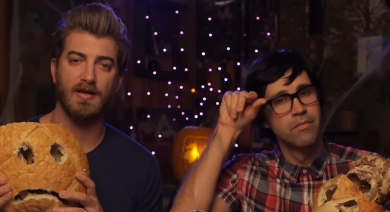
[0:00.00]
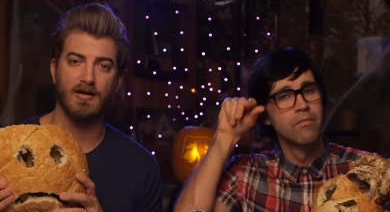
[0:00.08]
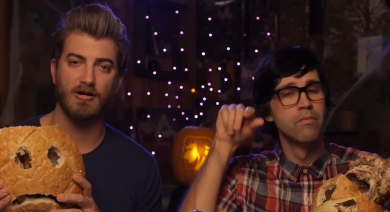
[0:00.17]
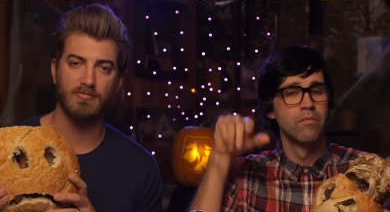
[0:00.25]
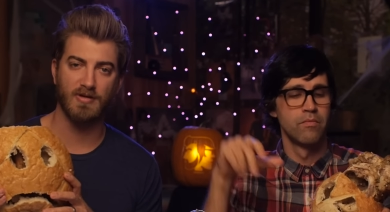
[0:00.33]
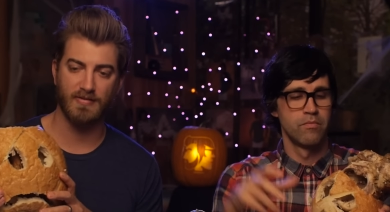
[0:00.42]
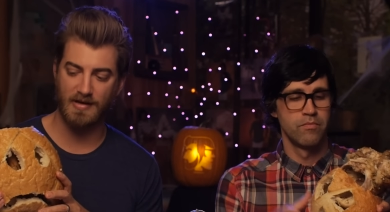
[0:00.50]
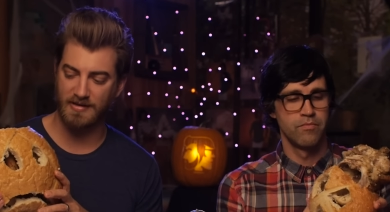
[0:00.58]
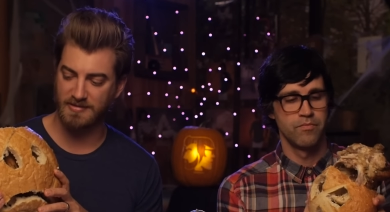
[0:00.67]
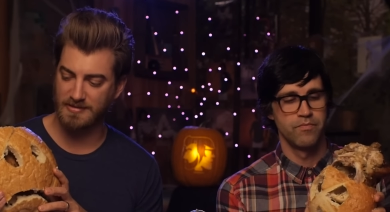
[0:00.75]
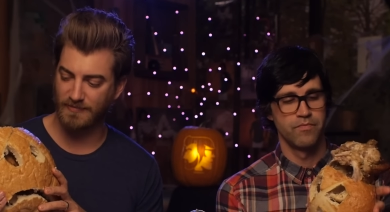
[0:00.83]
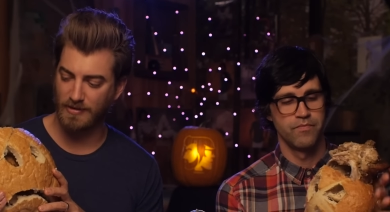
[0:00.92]
Speaker 1: and Link, home to
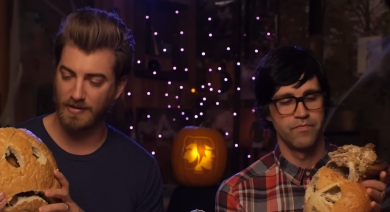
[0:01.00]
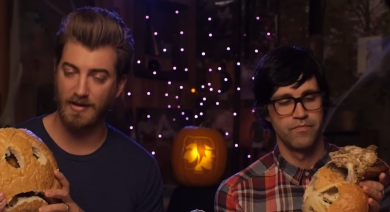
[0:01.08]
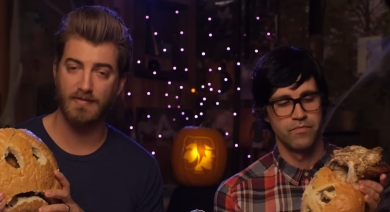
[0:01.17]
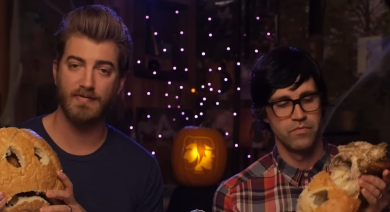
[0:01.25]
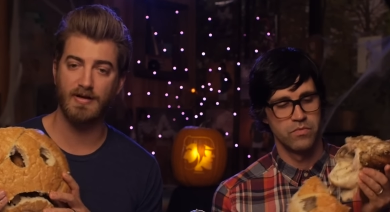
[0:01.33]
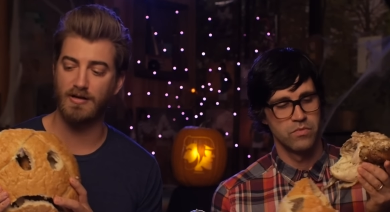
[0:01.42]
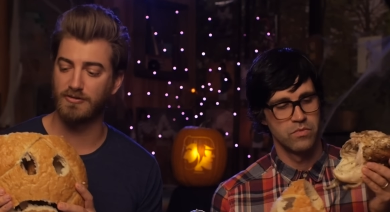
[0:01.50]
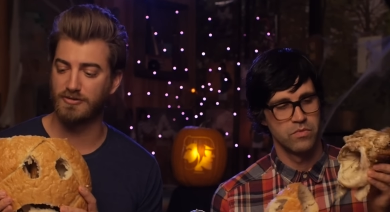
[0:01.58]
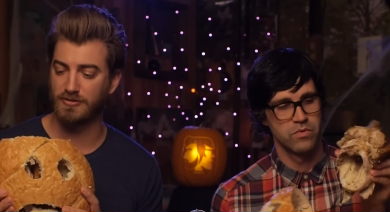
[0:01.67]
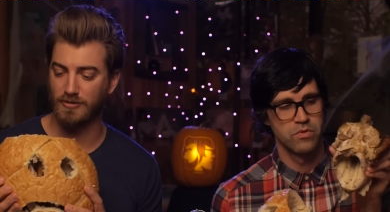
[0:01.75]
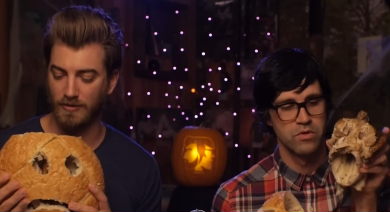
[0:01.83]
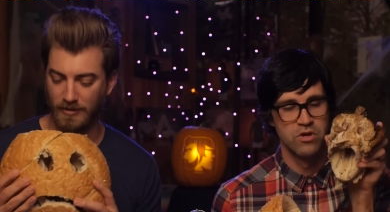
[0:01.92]
thousands of online video
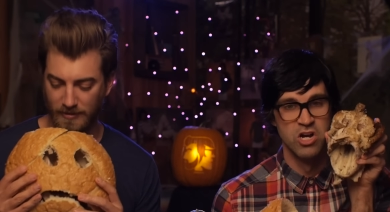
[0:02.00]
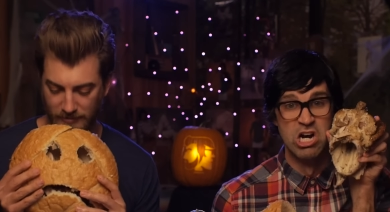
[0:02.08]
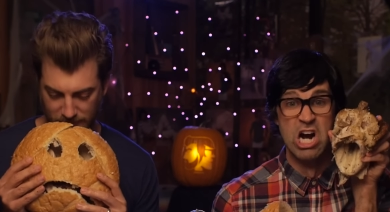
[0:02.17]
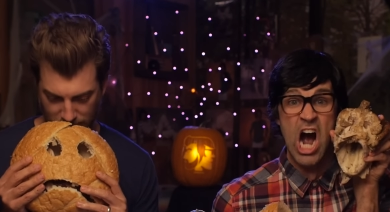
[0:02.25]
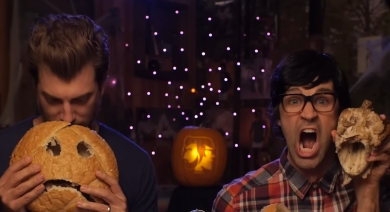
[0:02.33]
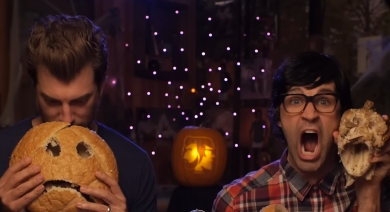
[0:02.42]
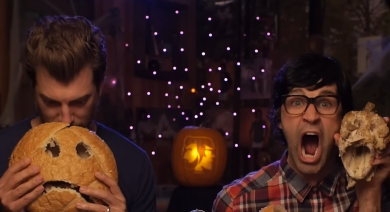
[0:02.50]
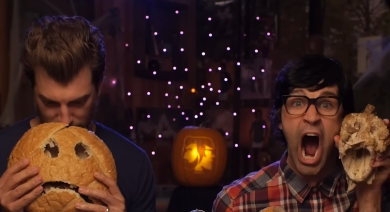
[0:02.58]
tutorials.